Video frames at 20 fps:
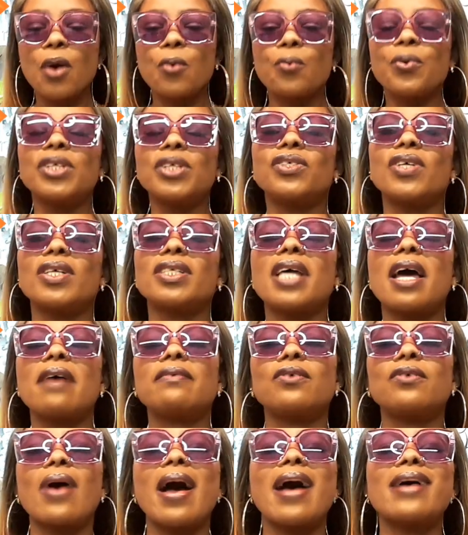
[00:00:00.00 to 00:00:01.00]
We just have
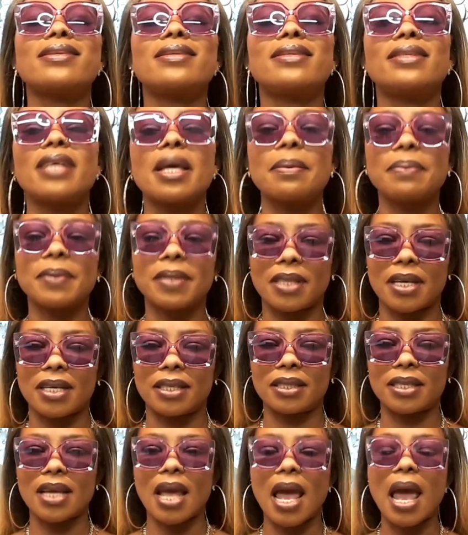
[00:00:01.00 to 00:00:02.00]
to accept
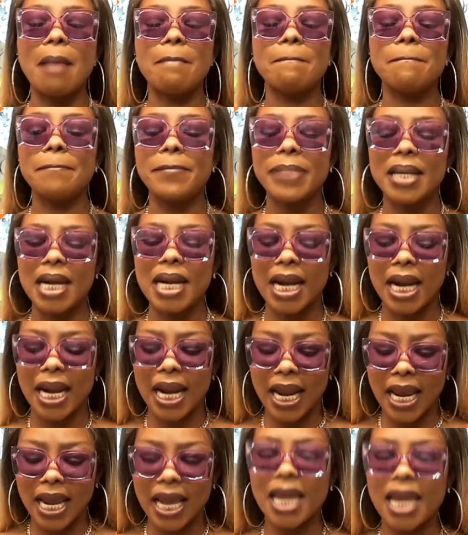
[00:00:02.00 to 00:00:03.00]
it and
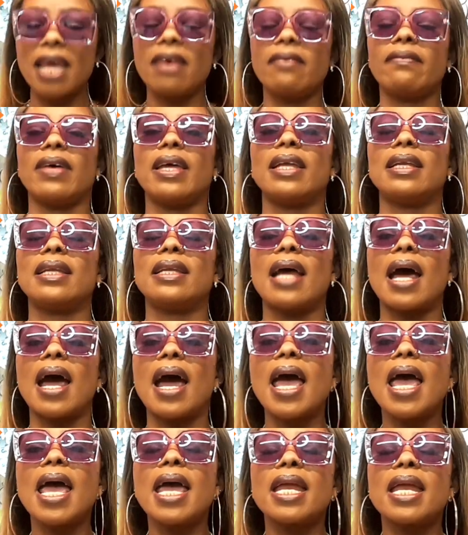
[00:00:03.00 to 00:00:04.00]
believe in
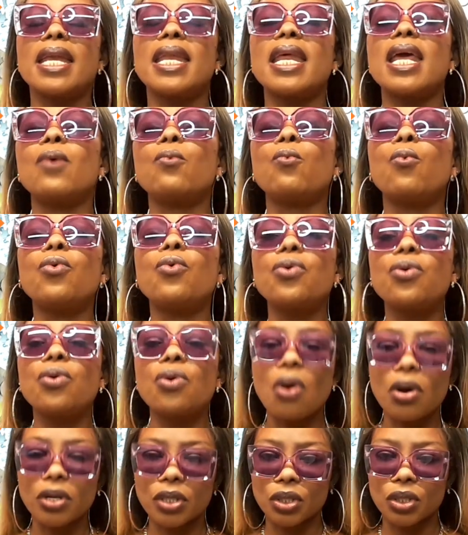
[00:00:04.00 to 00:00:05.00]
that they will
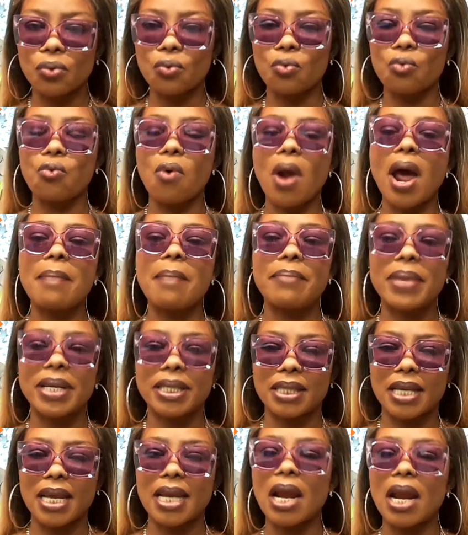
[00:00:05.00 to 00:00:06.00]
not rub
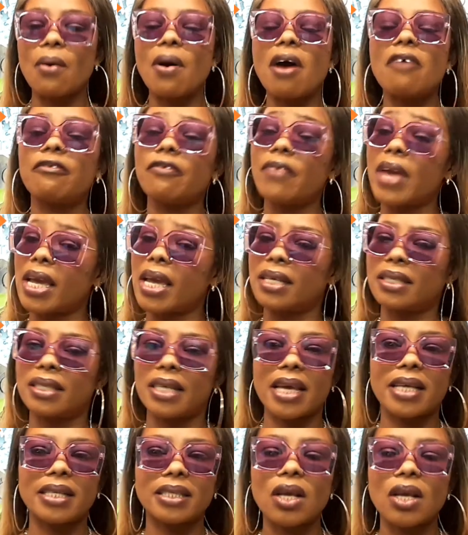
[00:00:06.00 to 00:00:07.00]
it in our
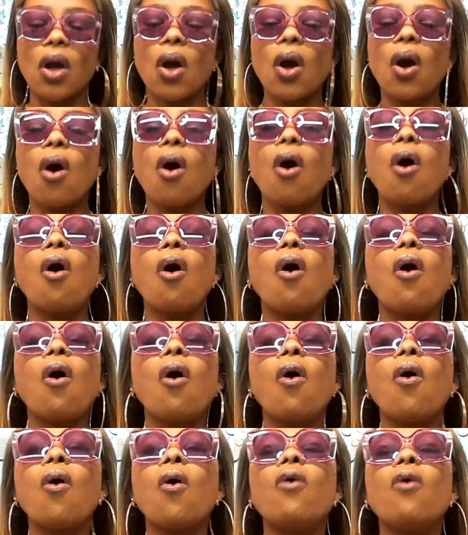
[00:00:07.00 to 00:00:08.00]
faces
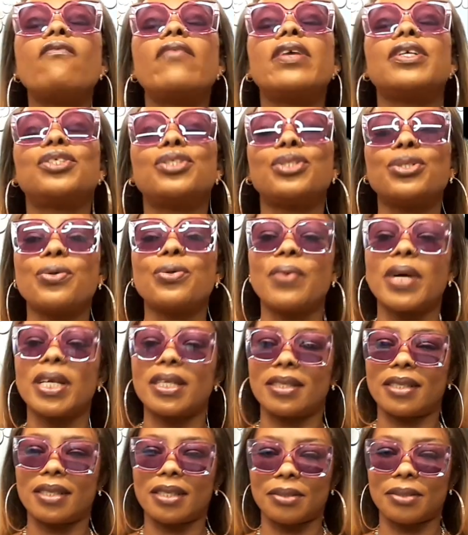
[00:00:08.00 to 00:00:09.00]
or overdo
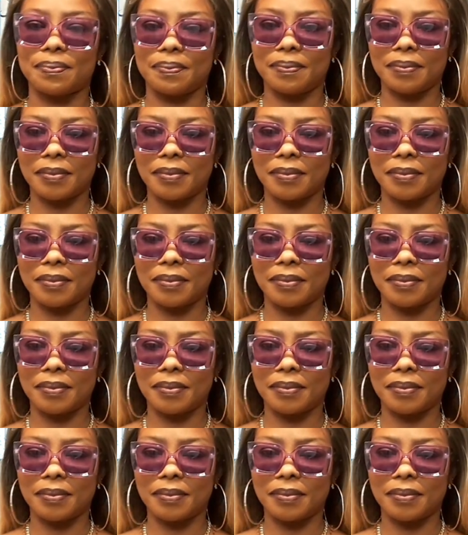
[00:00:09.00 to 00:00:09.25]
it.